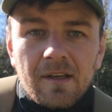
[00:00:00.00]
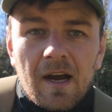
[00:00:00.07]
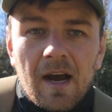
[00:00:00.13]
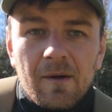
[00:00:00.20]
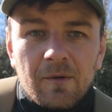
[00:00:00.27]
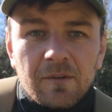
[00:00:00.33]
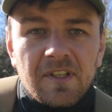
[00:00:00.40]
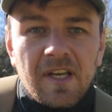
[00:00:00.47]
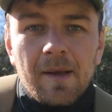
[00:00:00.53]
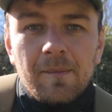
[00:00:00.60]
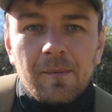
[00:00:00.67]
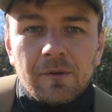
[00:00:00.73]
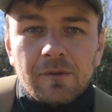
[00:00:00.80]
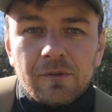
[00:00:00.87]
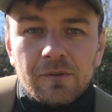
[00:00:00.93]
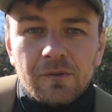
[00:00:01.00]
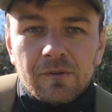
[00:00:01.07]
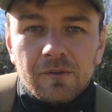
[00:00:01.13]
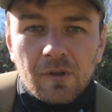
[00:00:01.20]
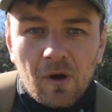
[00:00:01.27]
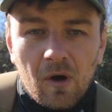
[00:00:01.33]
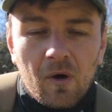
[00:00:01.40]
I was able to
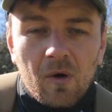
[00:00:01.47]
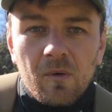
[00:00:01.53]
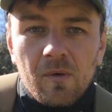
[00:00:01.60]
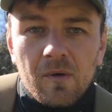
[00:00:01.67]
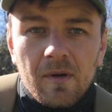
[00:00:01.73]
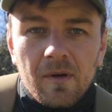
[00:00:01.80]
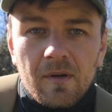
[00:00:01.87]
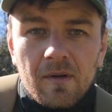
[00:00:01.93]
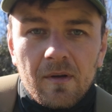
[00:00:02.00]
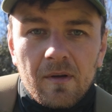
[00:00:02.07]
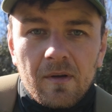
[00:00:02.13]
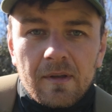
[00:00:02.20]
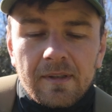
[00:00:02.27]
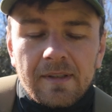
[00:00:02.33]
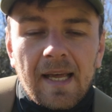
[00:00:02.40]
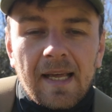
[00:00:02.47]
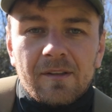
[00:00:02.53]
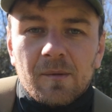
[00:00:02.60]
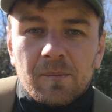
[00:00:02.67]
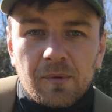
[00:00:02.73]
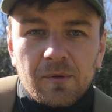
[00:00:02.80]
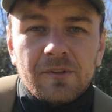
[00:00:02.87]
know that
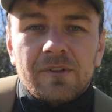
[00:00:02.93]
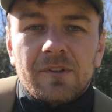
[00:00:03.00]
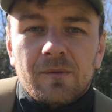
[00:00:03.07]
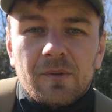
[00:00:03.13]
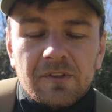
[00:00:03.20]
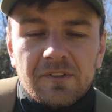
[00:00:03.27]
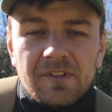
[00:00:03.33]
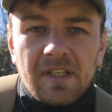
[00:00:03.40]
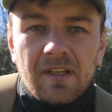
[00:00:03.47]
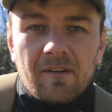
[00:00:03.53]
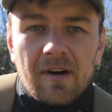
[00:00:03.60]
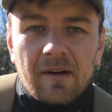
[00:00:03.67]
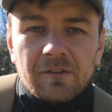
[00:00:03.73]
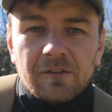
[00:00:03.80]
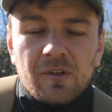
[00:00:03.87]
the buzzard was still around.